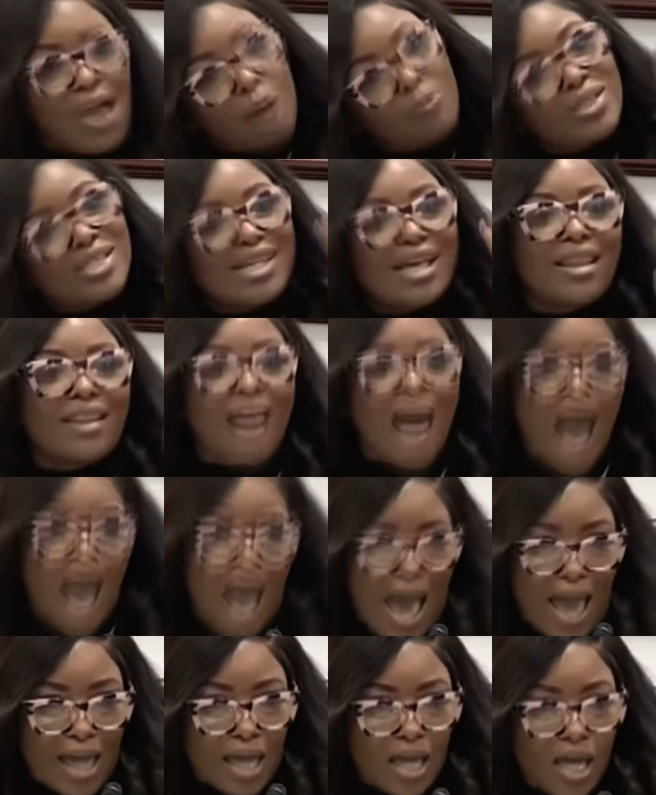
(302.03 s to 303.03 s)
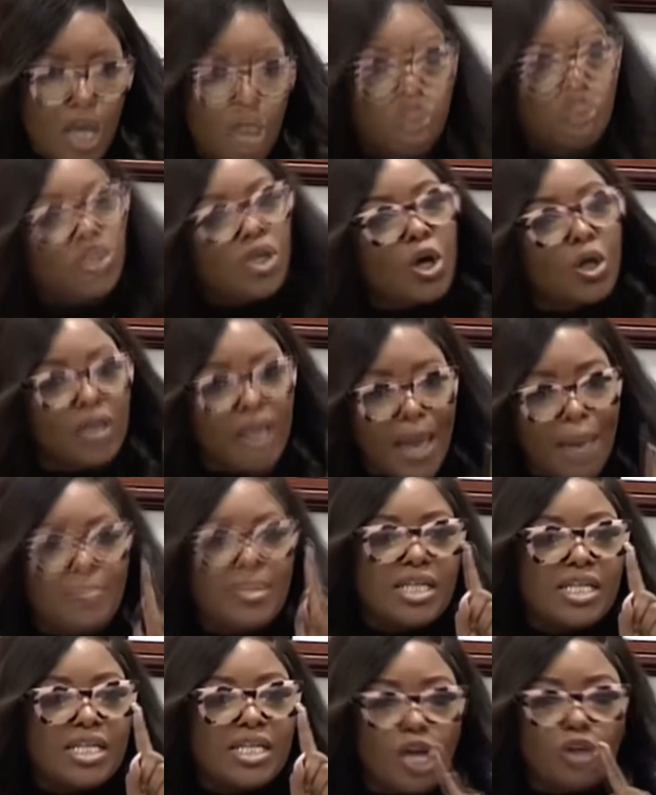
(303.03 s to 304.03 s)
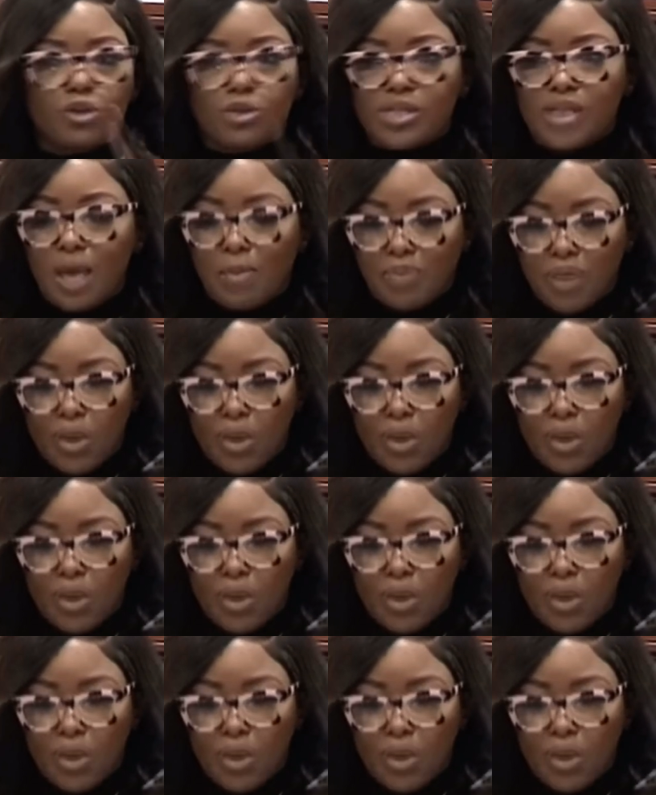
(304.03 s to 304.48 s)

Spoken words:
was a lie. So let me tell you something.